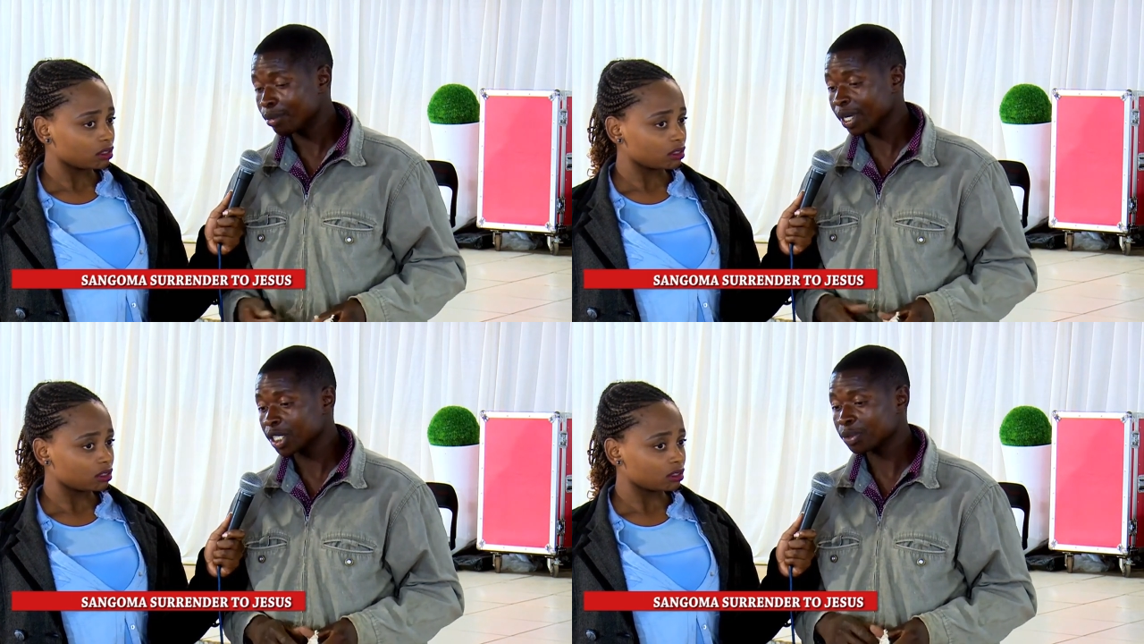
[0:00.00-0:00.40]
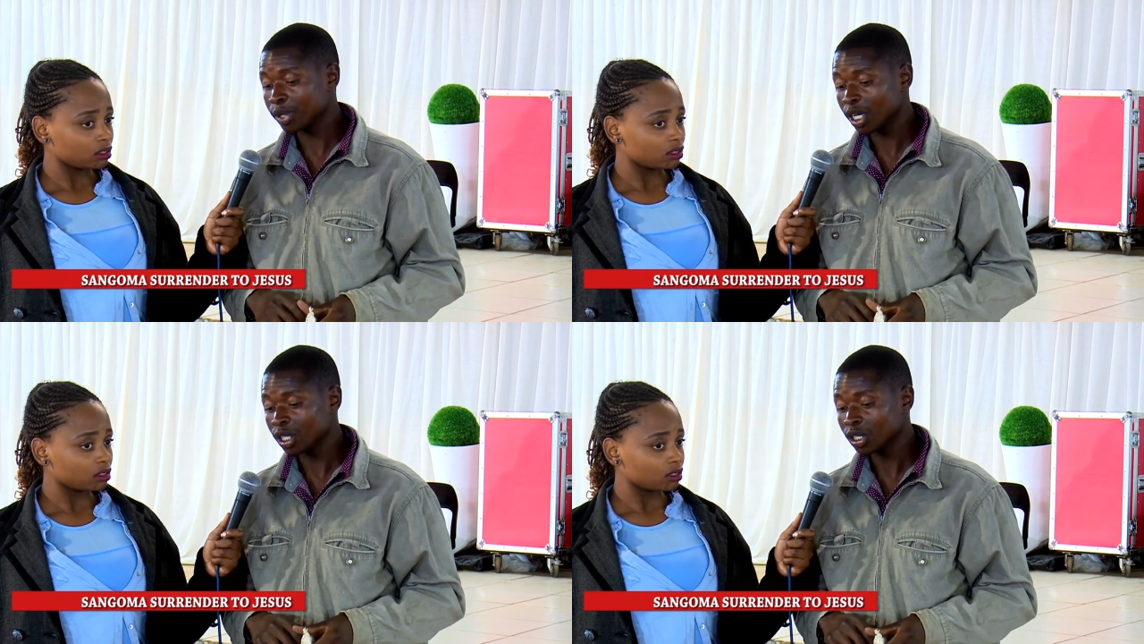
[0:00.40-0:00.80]
Speaker 1: bad
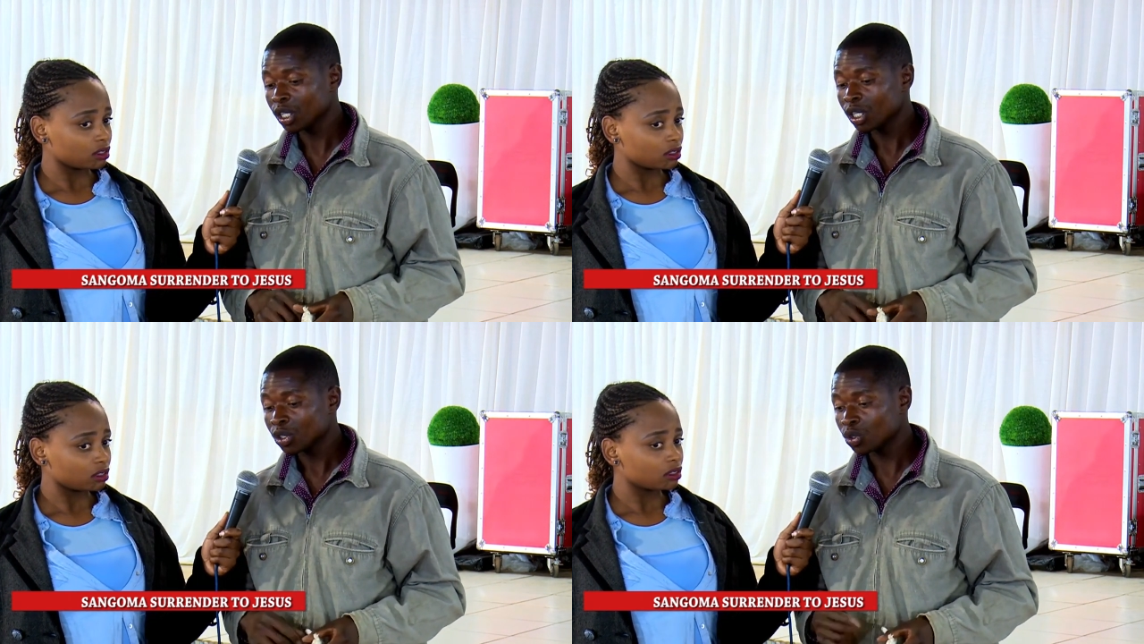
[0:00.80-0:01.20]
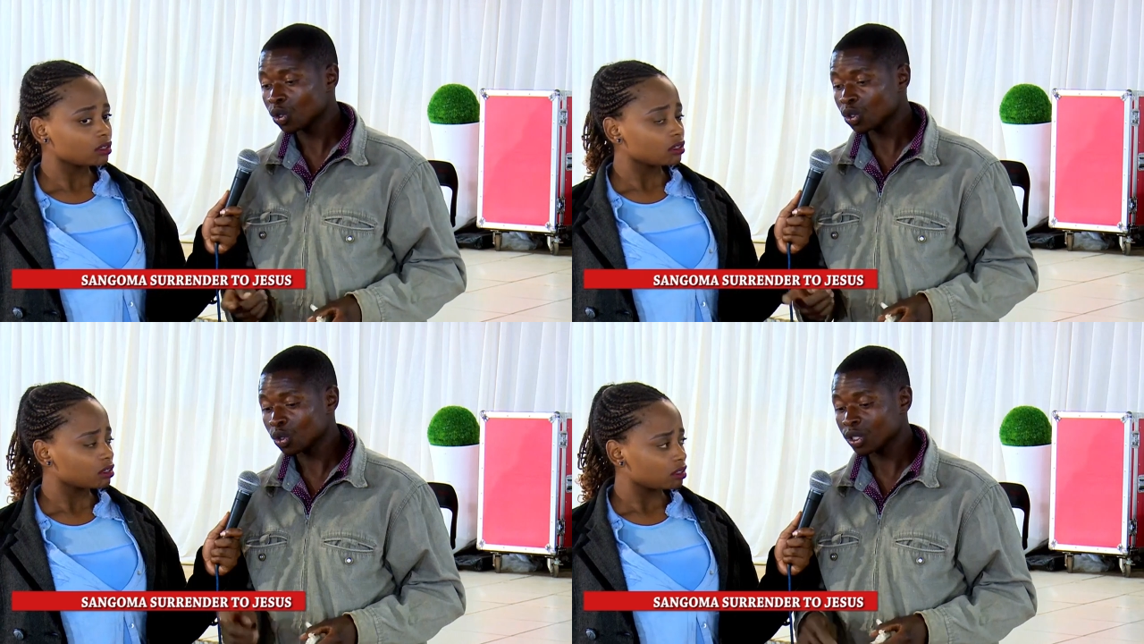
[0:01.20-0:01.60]
spell to
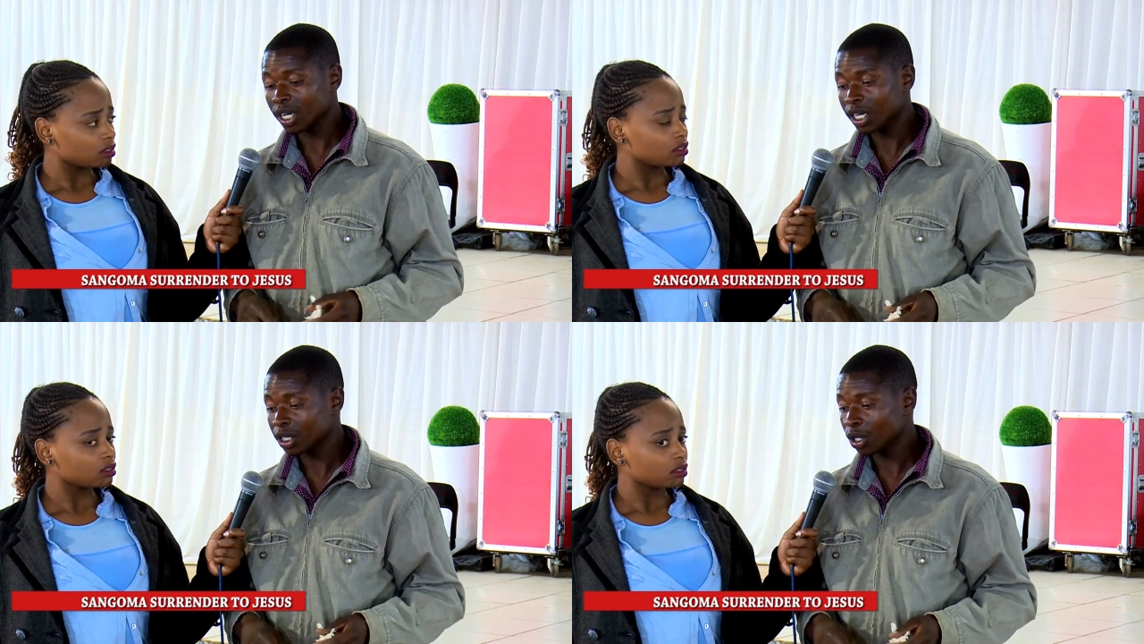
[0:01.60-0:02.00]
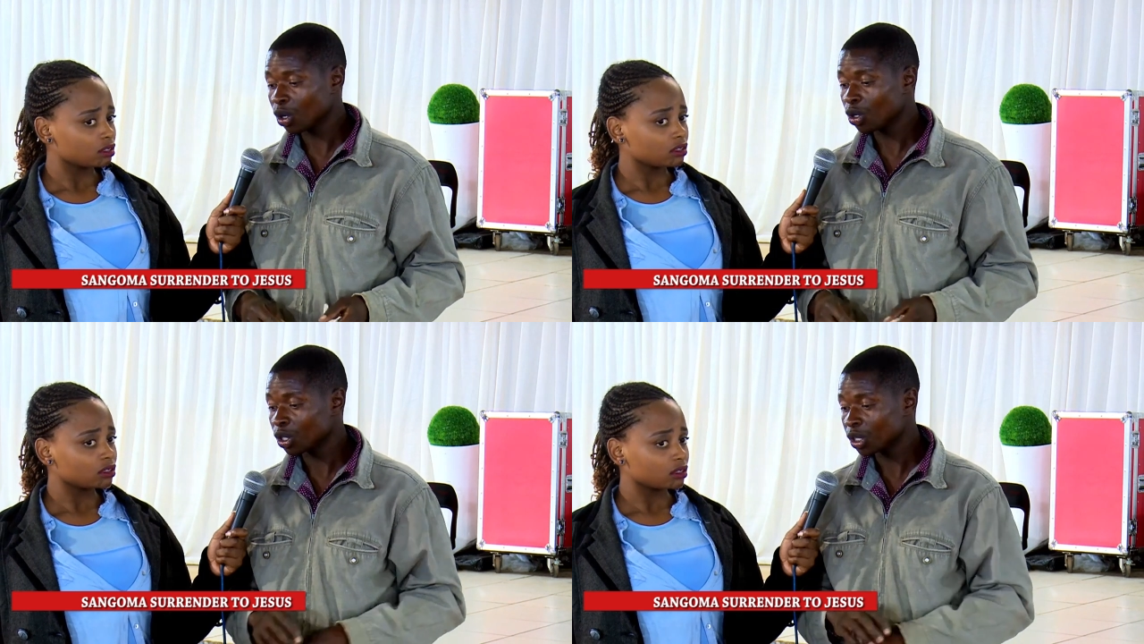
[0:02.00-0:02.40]
you so that
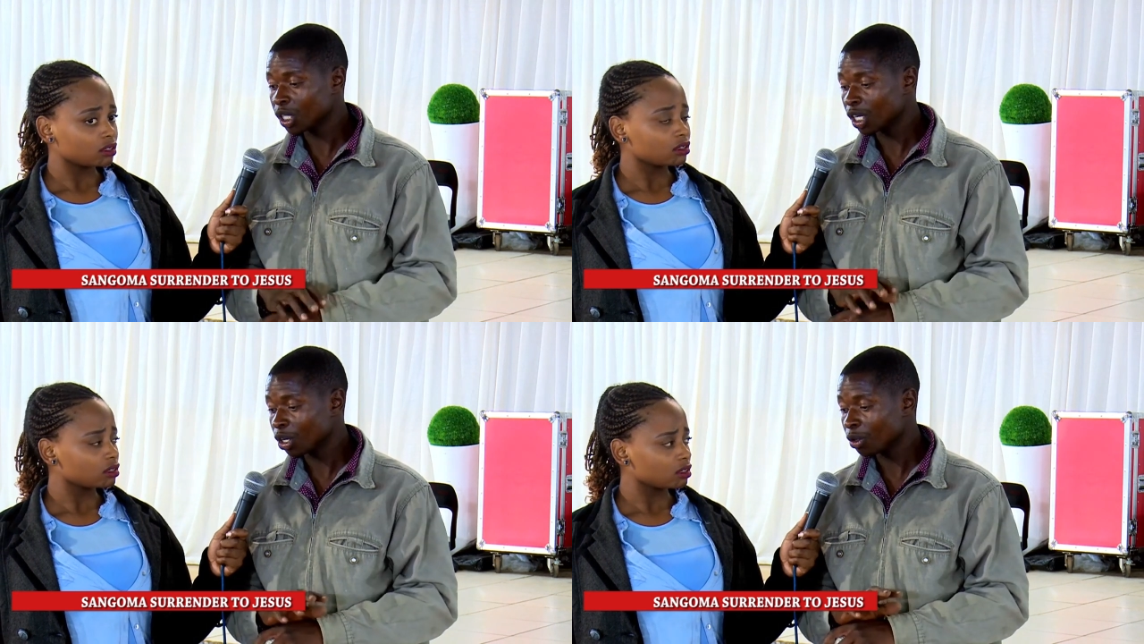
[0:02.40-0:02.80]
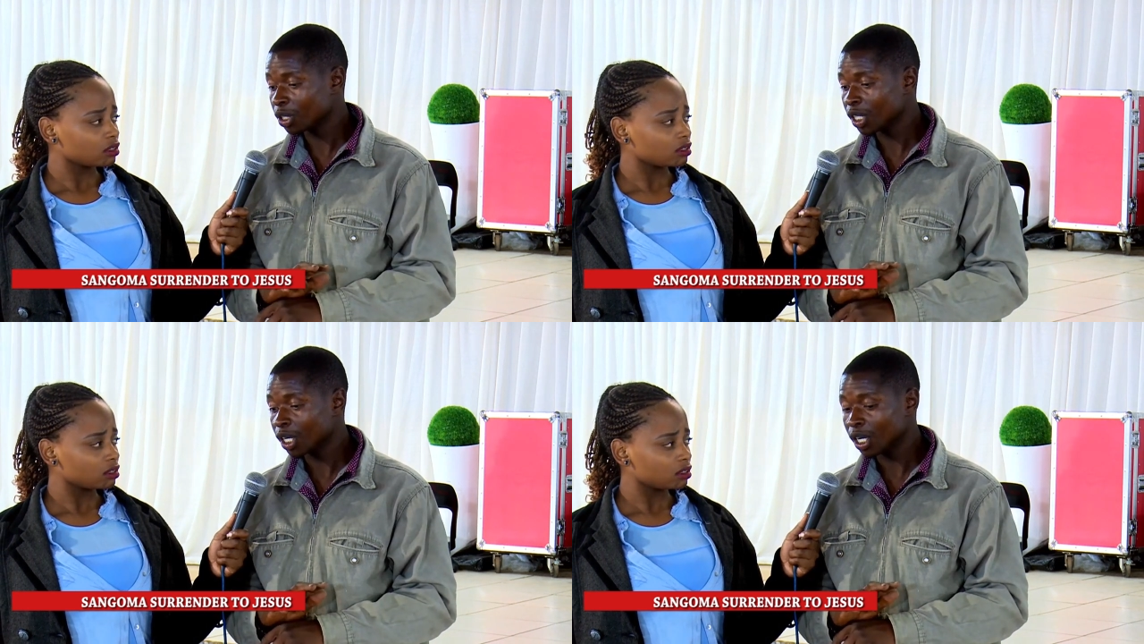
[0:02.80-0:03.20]
uh, the,
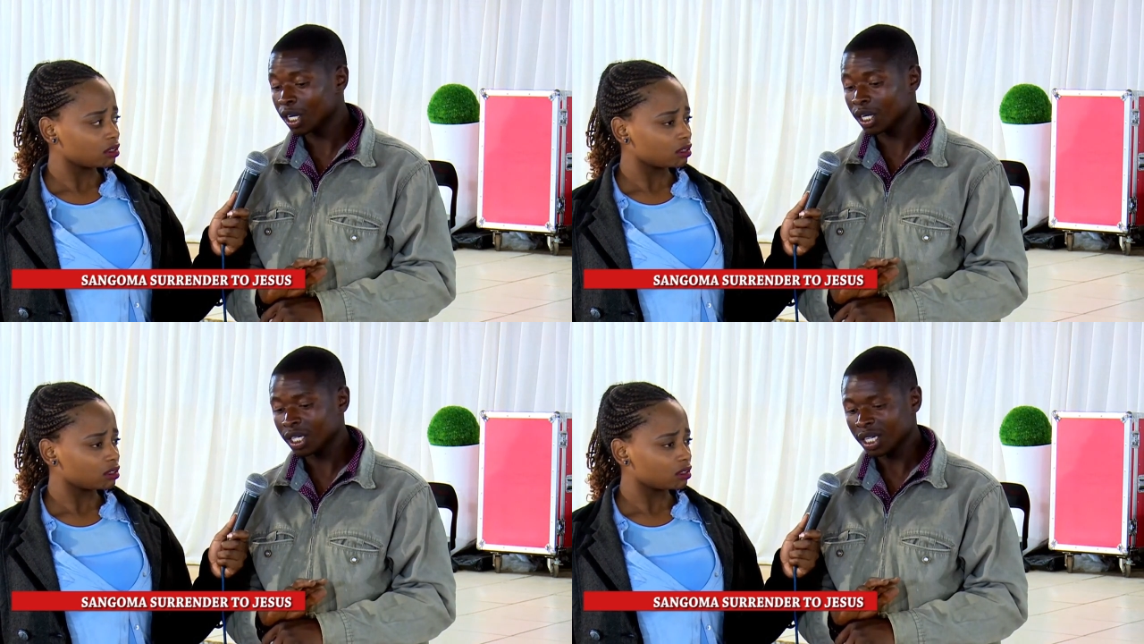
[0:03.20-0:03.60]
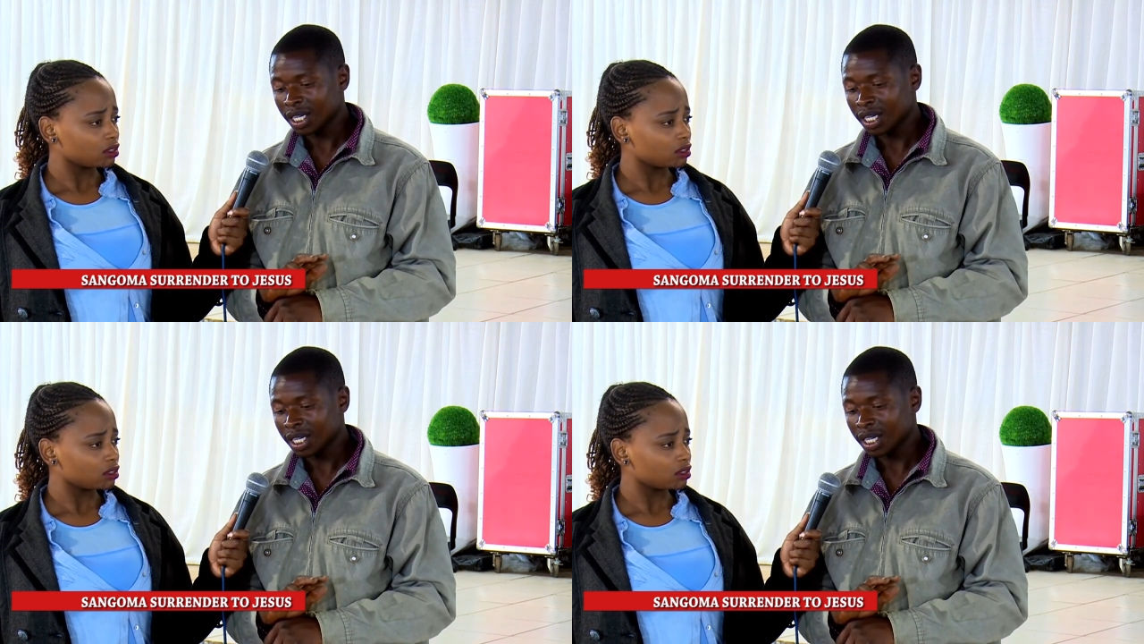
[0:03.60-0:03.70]
the,